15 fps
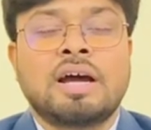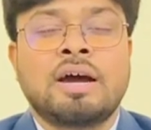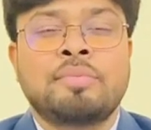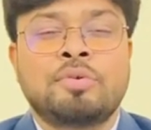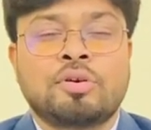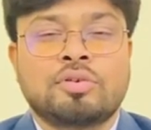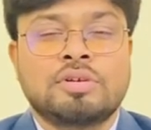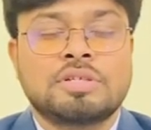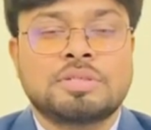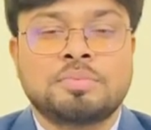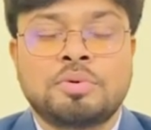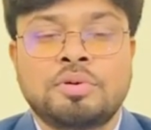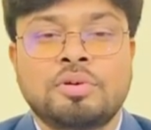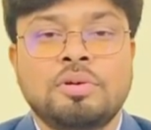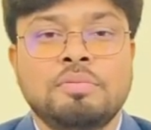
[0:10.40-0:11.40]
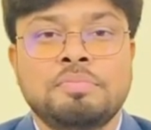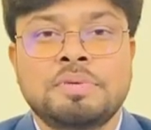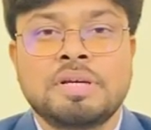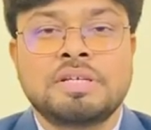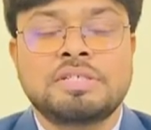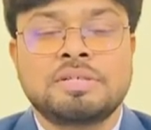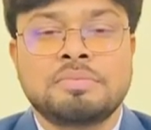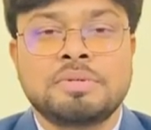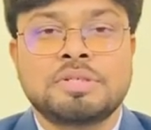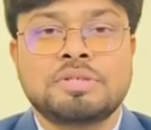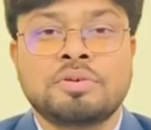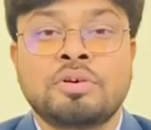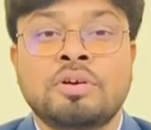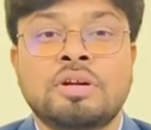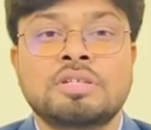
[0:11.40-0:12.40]
I am Dr. S. Mondal, BHMS
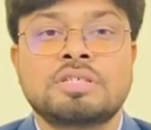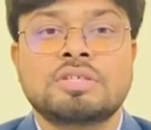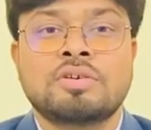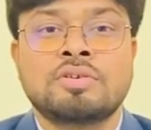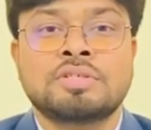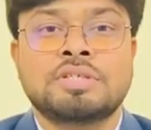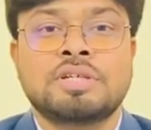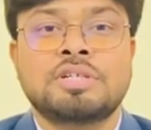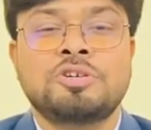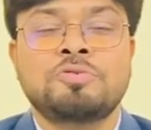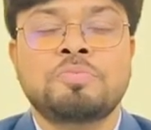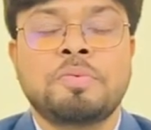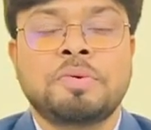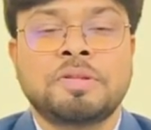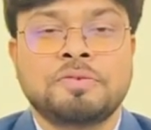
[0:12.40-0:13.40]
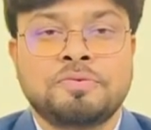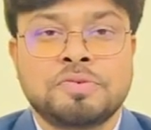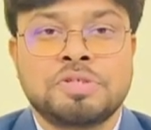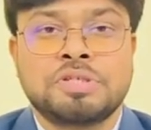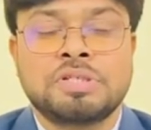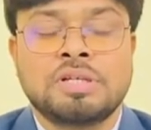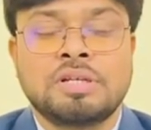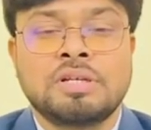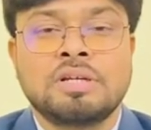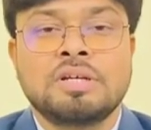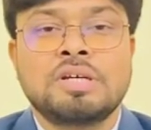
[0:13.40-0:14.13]
Honours Consultant Homeopathic Physician.